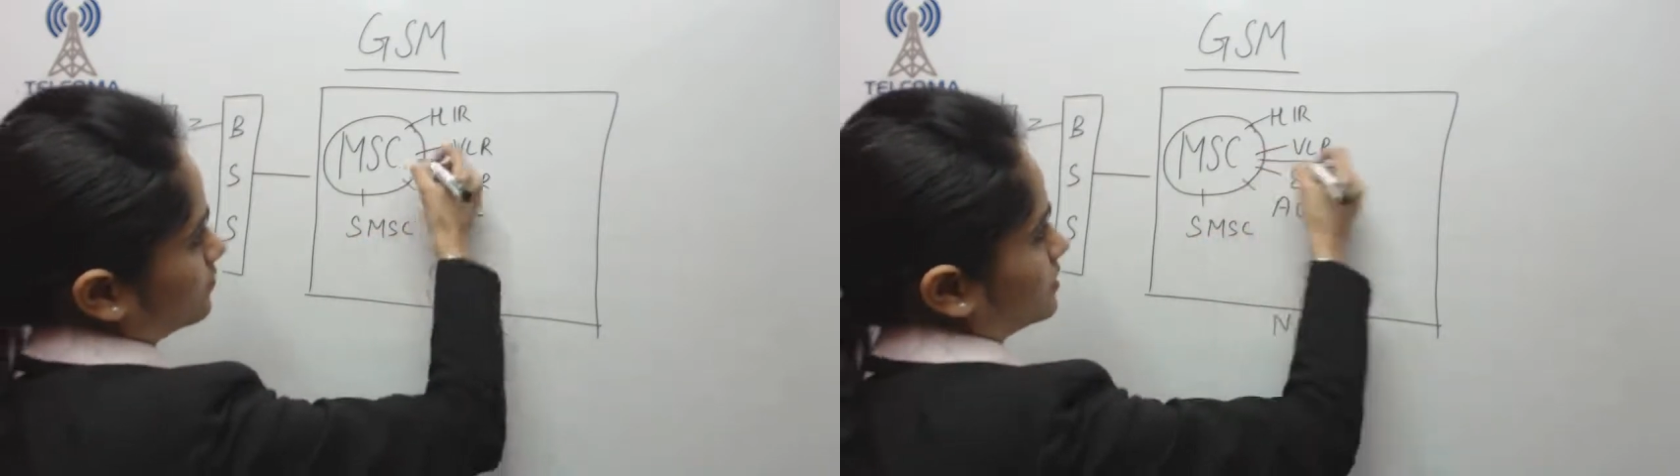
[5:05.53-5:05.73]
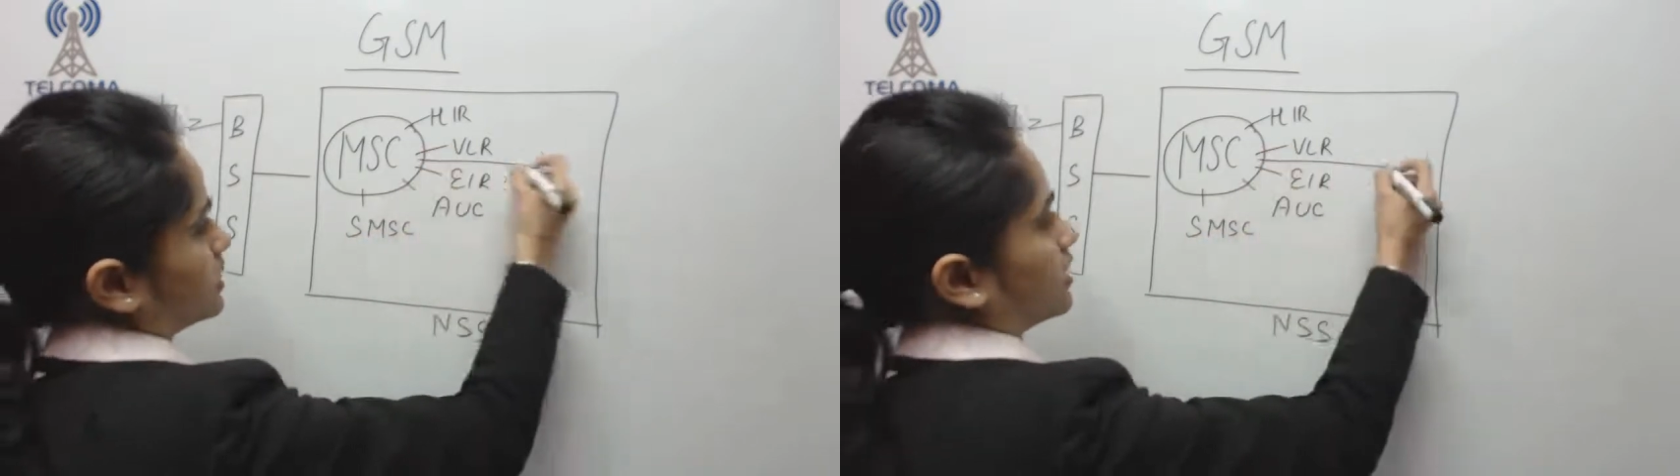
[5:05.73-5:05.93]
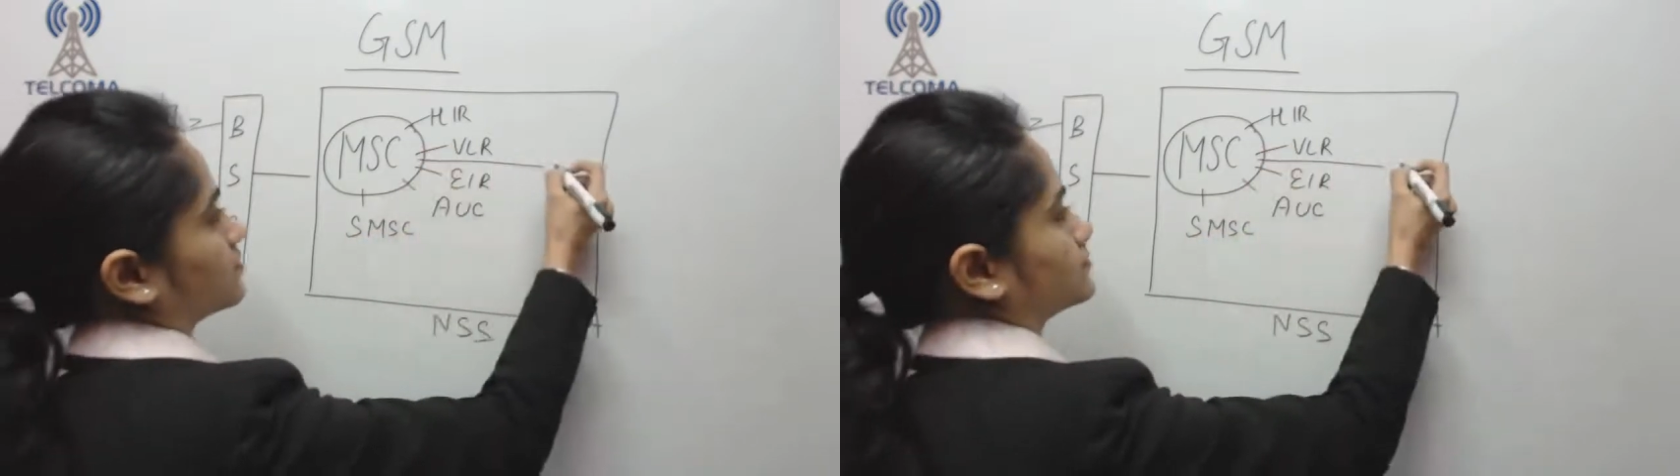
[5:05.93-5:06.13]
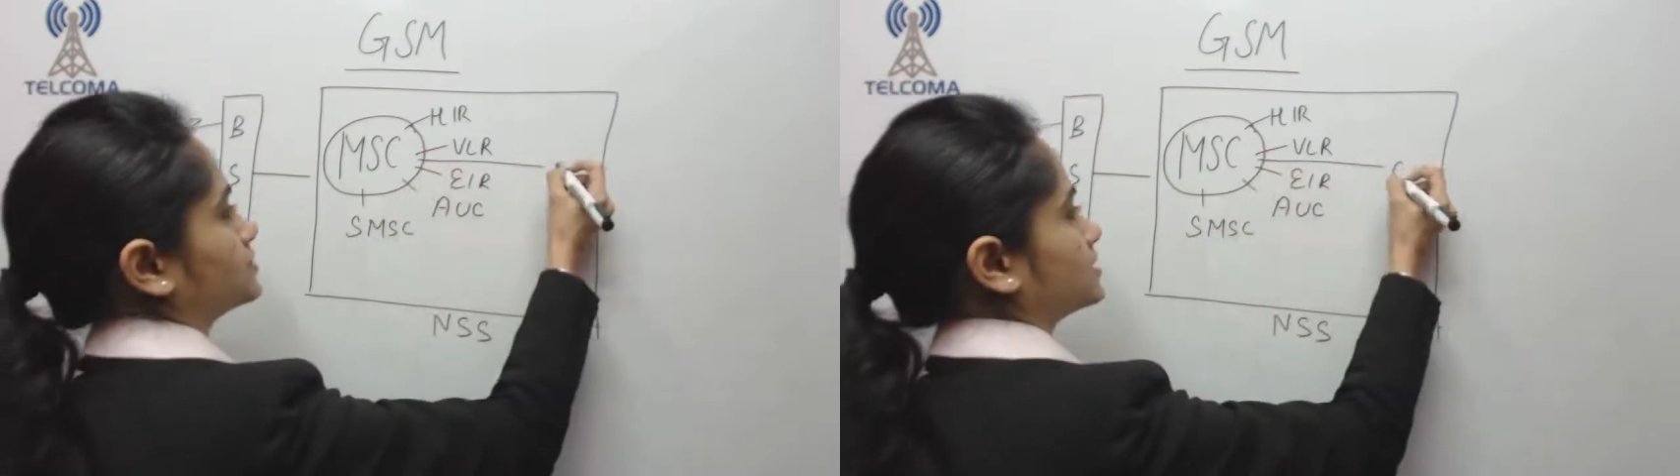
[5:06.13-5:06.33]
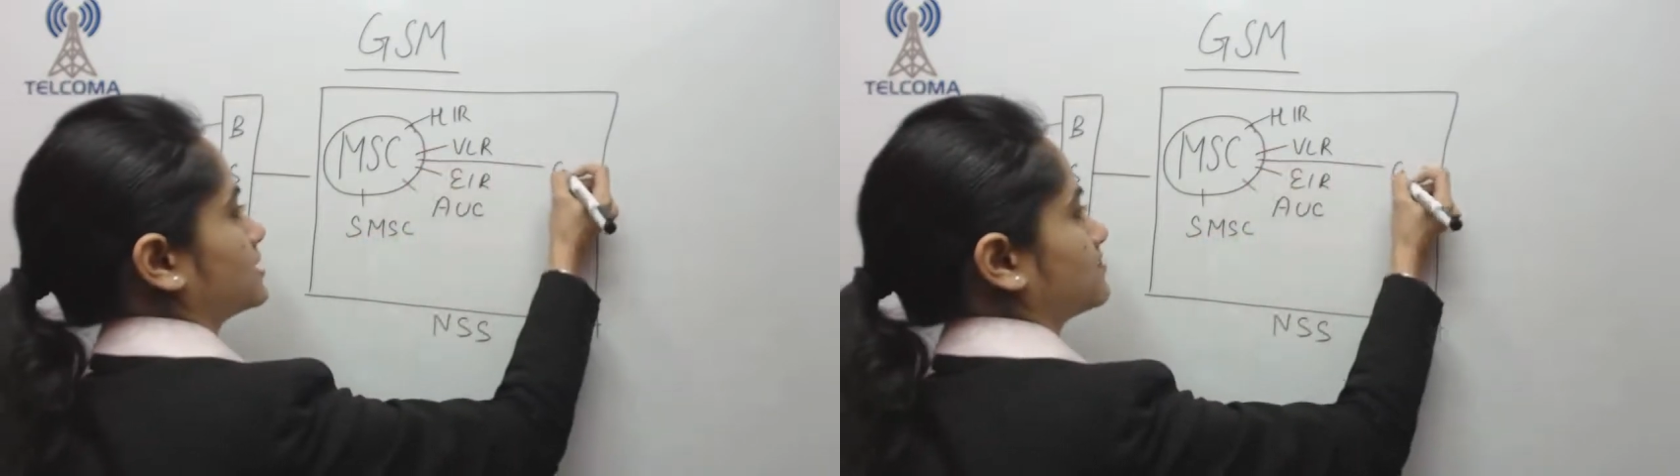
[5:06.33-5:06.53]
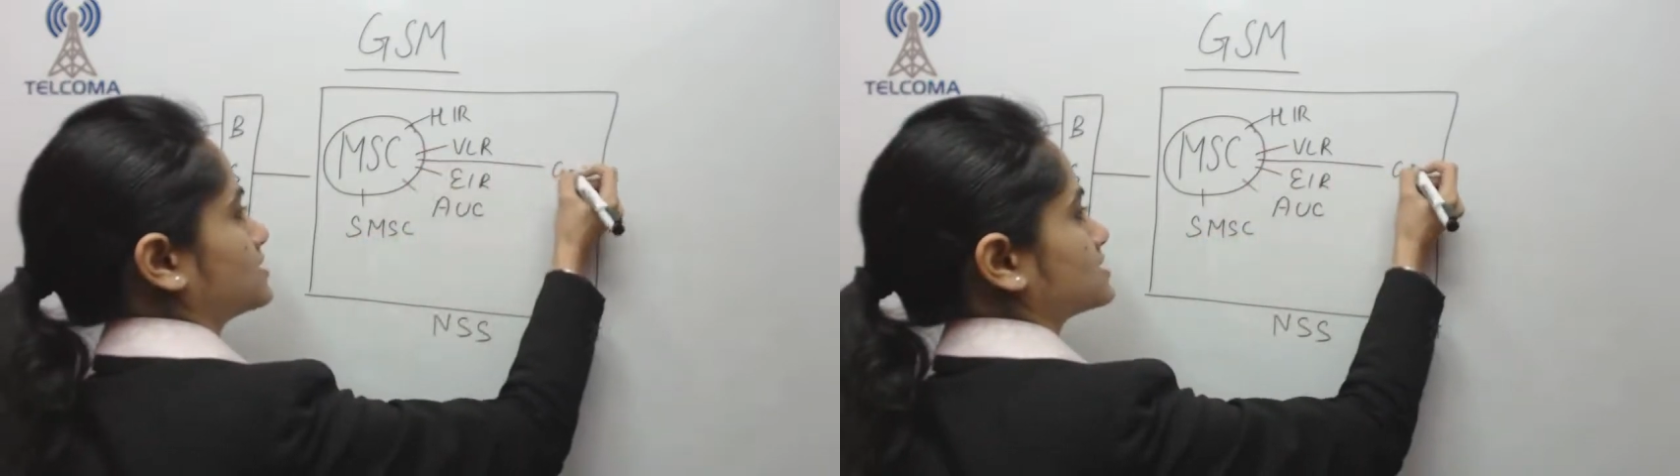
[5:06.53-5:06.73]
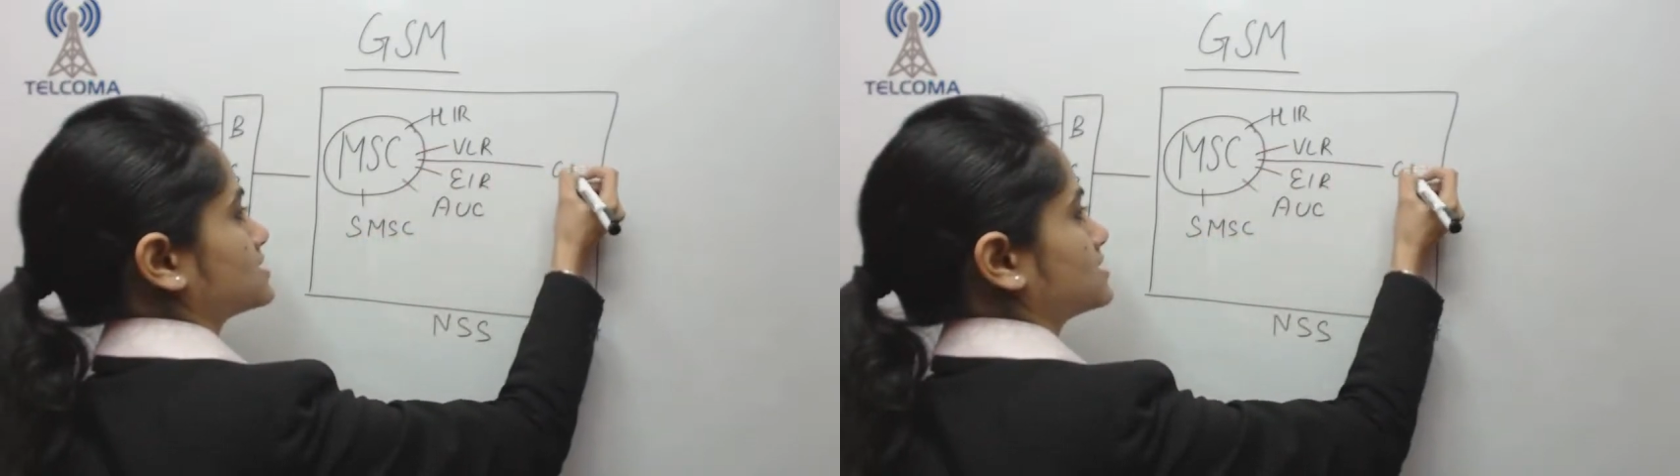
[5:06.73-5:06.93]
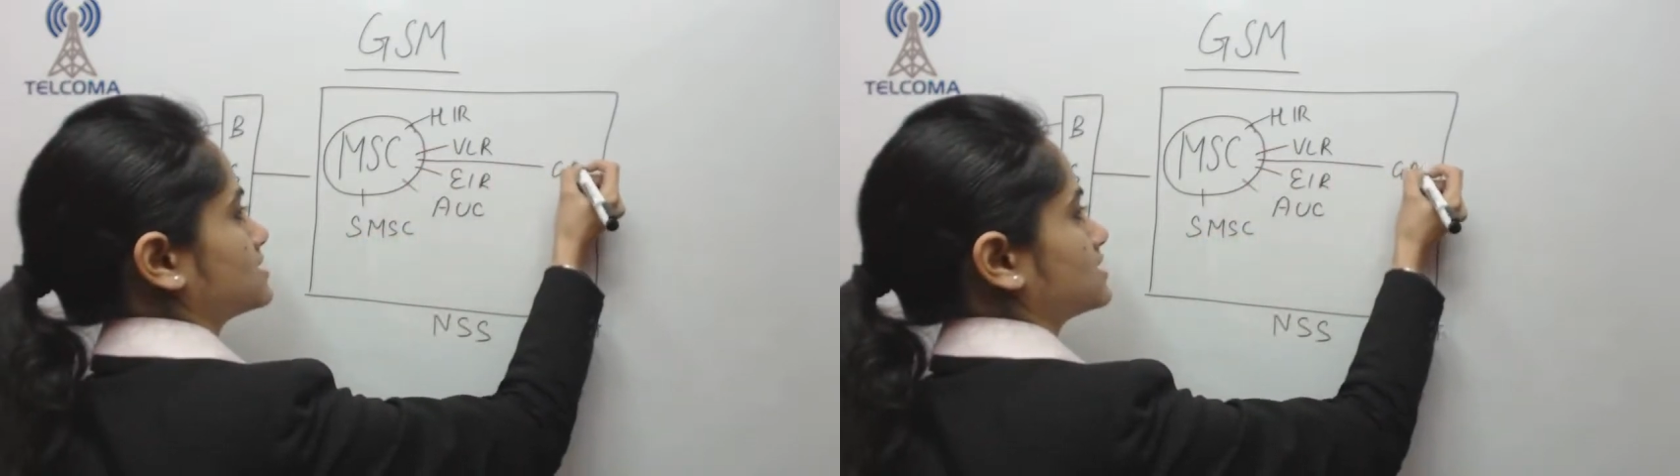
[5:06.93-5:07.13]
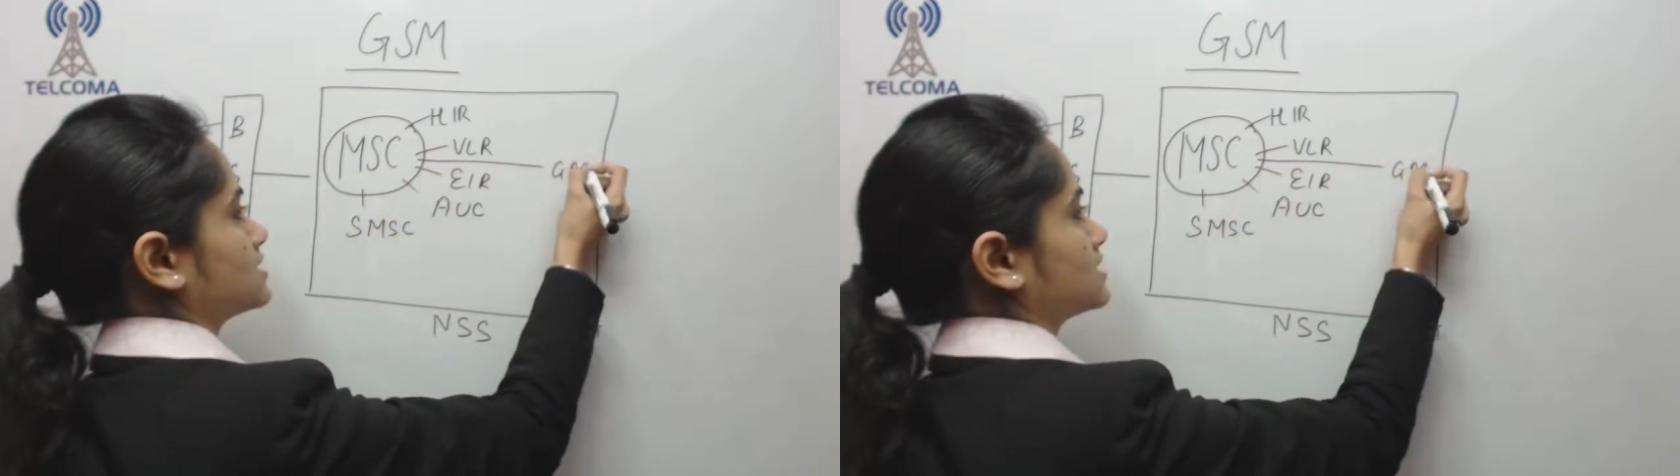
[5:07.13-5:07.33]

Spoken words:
we have GMSC,